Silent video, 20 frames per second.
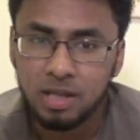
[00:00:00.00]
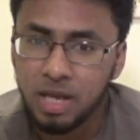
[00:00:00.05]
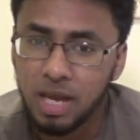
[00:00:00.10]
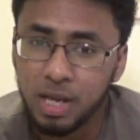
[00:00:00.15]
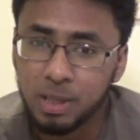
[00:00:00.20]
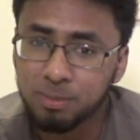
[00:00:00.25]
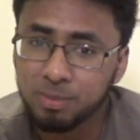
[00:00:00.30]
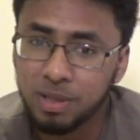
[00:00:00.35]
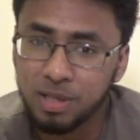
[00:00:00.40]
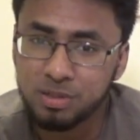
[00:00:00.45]

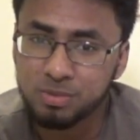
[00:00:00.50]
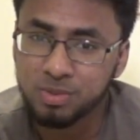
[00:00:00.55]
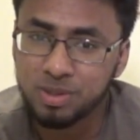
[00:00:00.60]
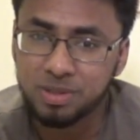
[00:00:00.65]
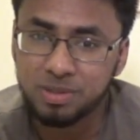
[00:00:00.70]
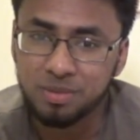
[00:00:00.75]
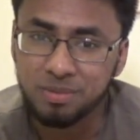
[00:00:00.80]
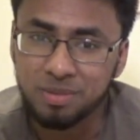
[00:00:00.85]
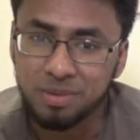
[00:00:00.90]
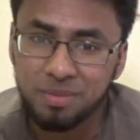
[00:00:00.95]
Eggplant is one
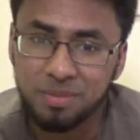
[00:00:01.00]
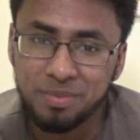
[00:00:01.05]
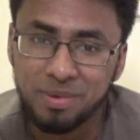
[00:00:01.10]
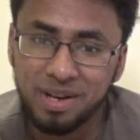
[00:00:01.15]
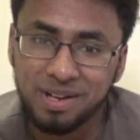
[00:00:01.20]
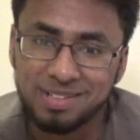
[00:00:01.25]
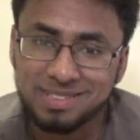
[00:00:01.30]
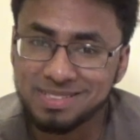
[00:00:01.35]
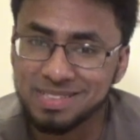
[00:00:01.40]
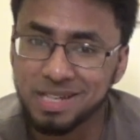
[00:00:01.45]
of them, I'm gonna be
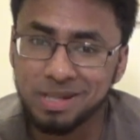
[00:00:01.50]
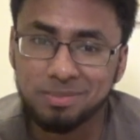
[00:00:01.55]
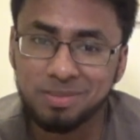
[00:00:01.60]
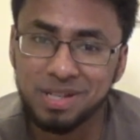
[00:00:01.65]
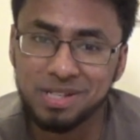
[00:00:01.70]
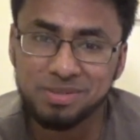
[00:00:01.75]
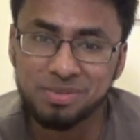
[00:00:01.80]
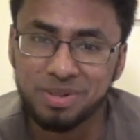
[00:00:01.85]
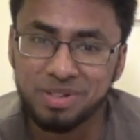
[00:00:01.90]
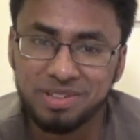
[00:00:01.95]
honest.
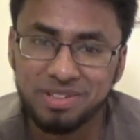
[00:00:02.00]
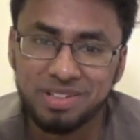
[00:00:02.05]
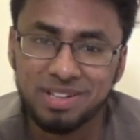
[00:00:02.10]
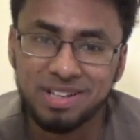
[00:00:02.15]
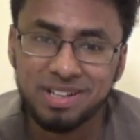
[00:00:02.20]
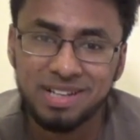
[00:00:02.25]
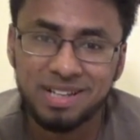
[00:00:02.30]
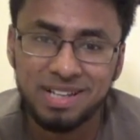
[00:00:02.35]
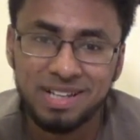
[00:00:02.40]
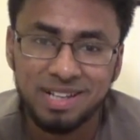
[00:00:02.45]
Eggplant is one of the
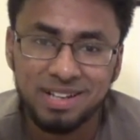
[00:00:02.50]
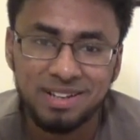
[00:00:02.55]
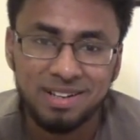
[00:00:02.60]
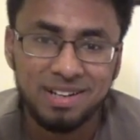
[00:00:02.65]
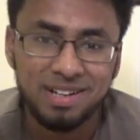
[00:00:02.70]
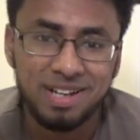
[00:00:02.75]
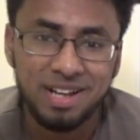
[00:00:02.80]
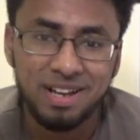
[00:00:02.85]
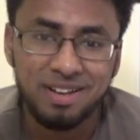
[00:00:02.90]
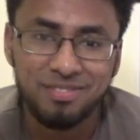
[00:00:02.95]

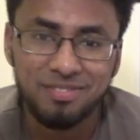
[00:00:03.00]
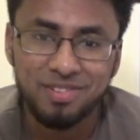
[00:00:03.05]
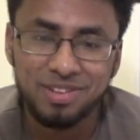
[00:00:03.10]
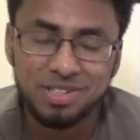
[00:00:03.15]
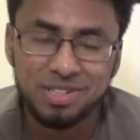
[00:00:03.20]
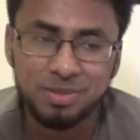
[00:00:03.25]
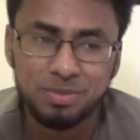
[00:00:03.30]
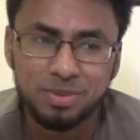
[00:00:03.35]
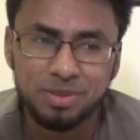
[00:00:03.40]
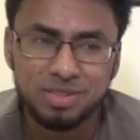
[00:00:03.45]

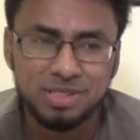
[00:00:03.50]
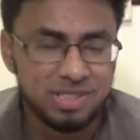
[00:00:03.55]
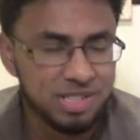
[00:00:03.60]
vegetables.